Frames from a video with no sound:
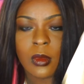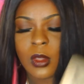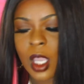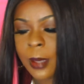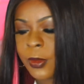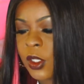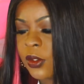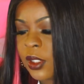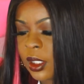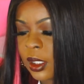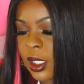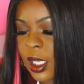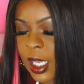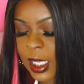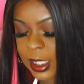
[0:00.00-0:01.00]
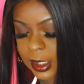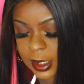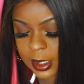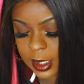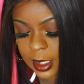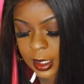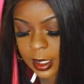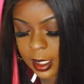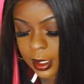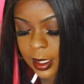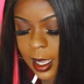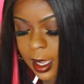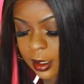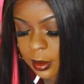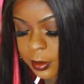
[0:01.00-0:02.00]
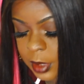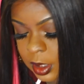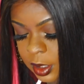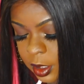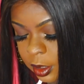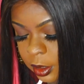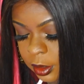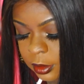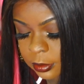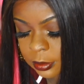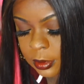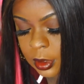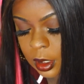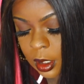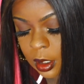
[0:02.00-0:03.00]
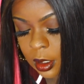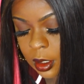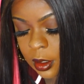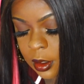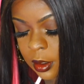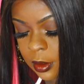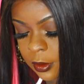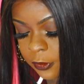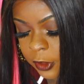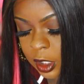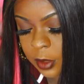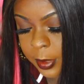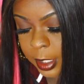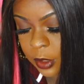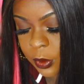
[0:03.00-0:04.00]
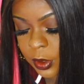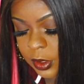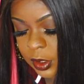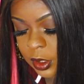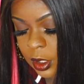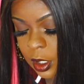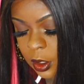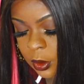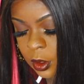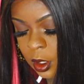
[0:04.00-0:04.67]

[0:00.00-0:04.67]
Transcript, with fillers: I'm using the Antique Anatomy Tarot for anybody who wants to know.